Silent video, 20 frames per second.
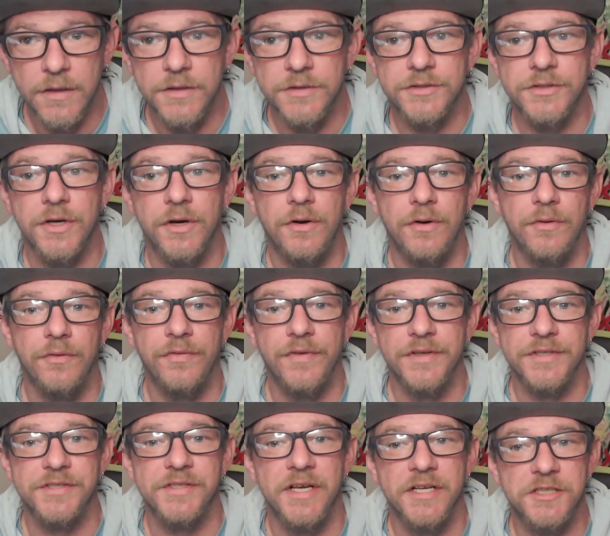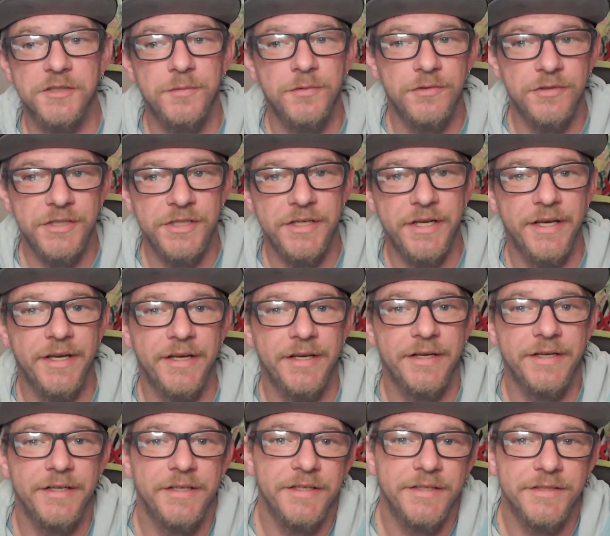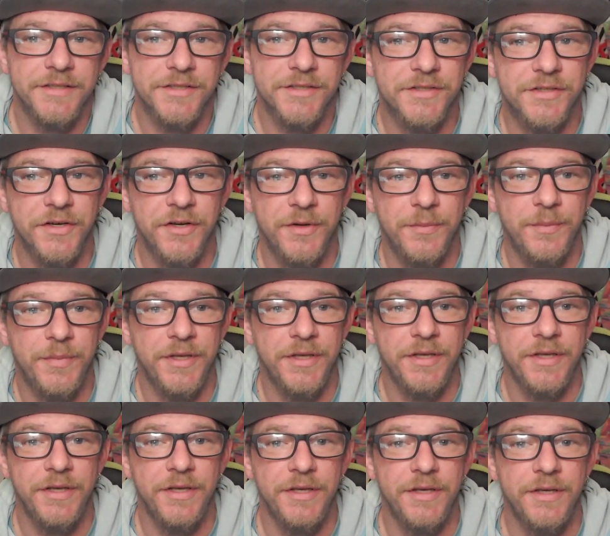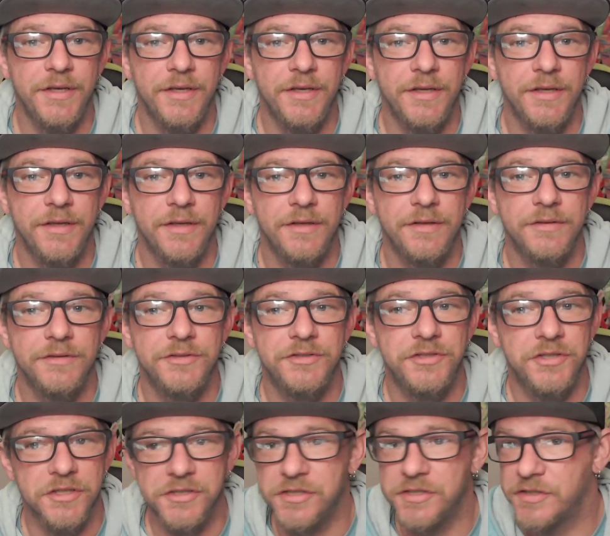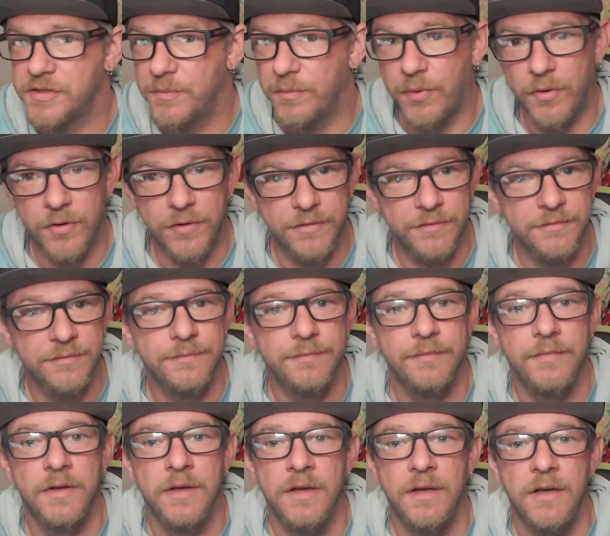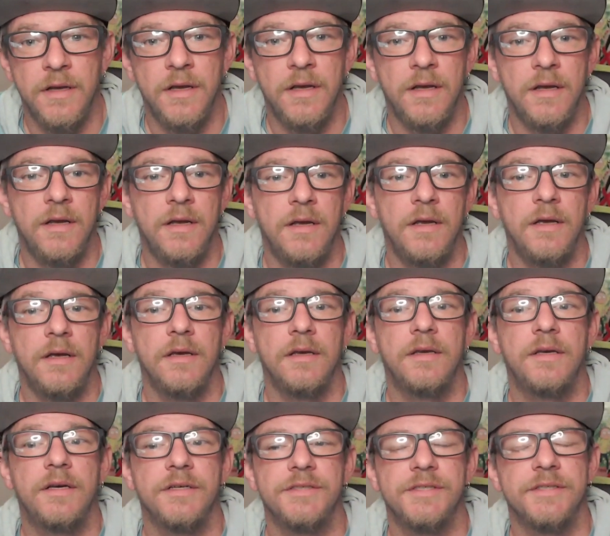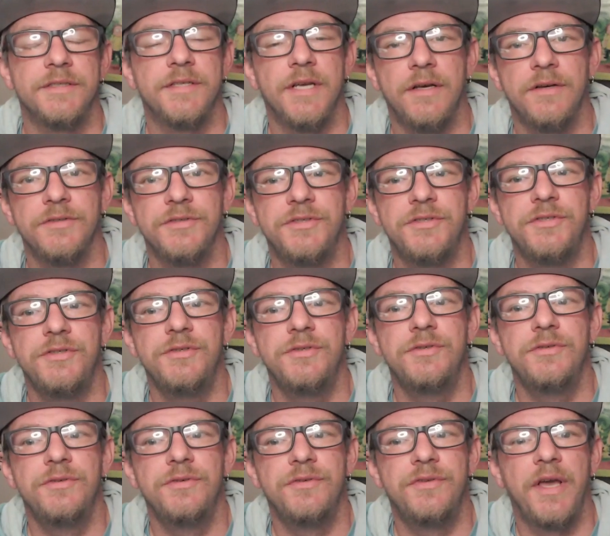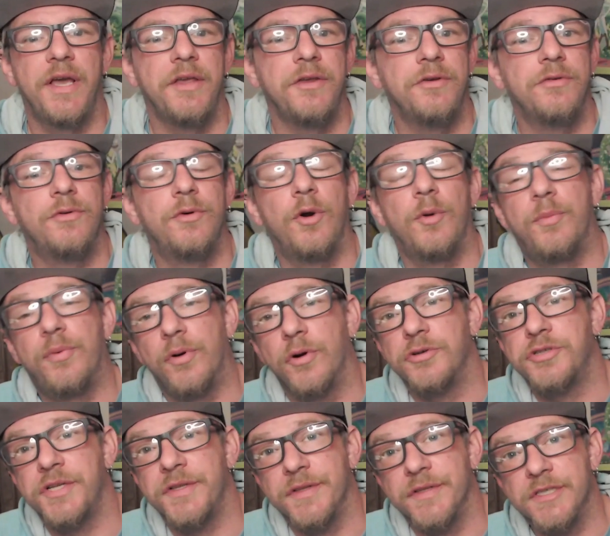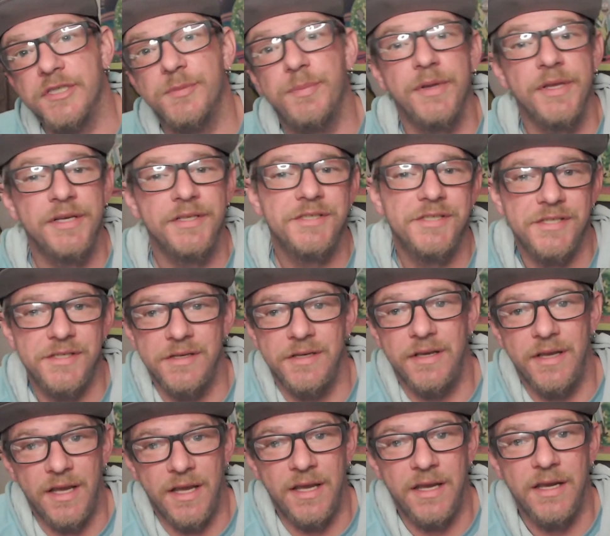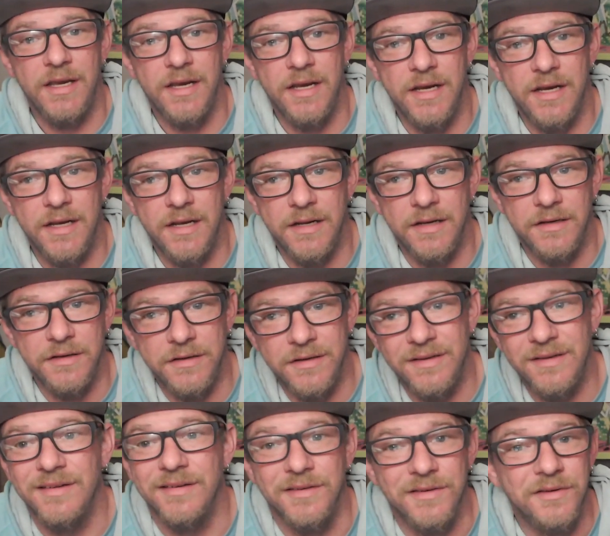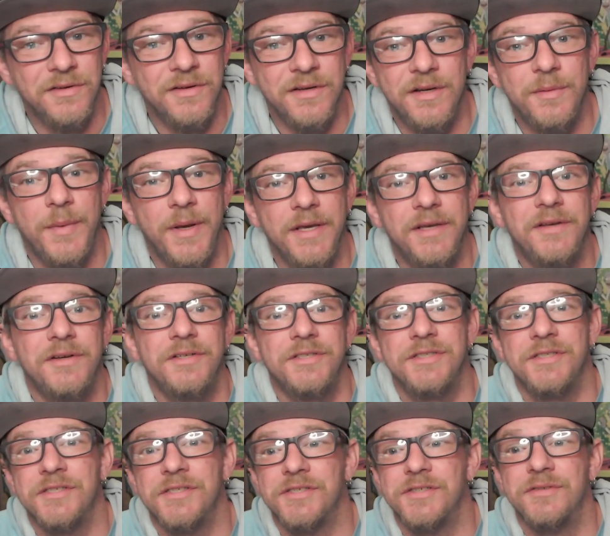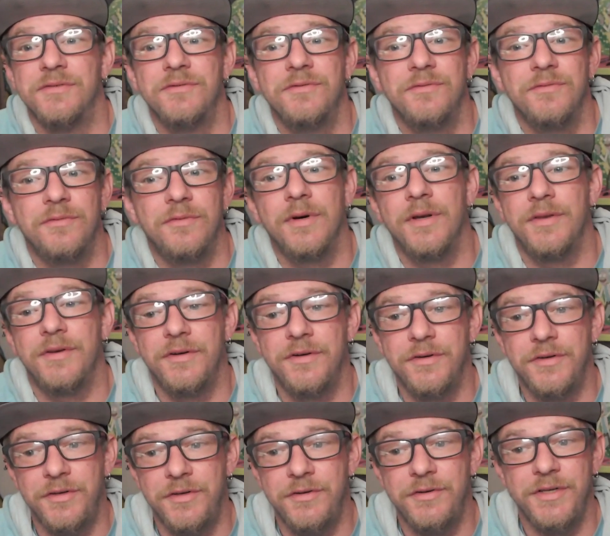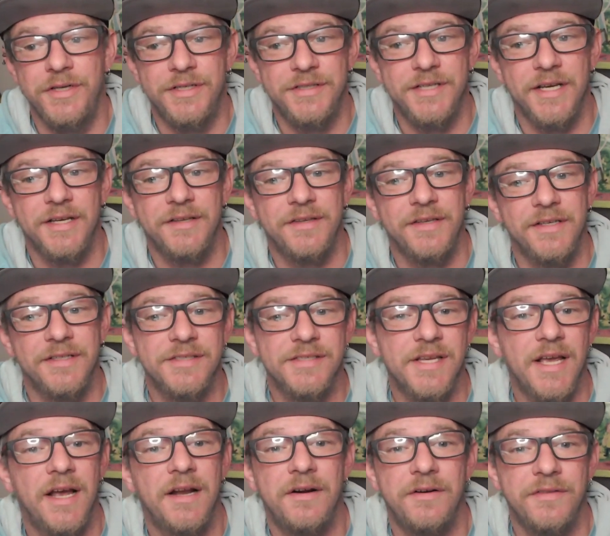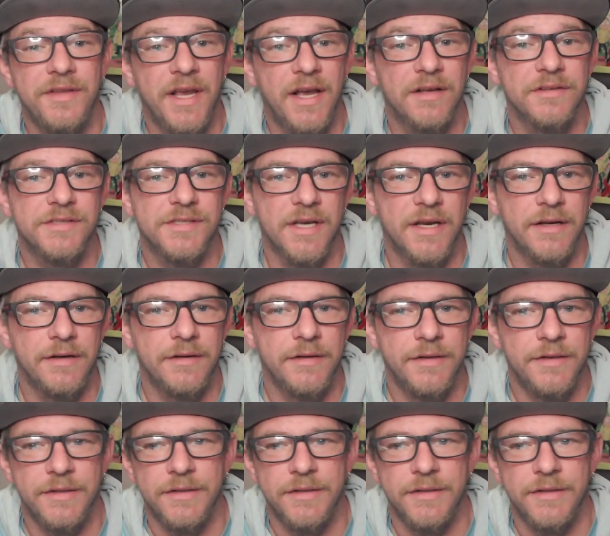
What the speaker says: So this next buoy is going to be just as important because it tells you that you're approaching the splits and you need to make your decision whether you need to take the inside or the outside.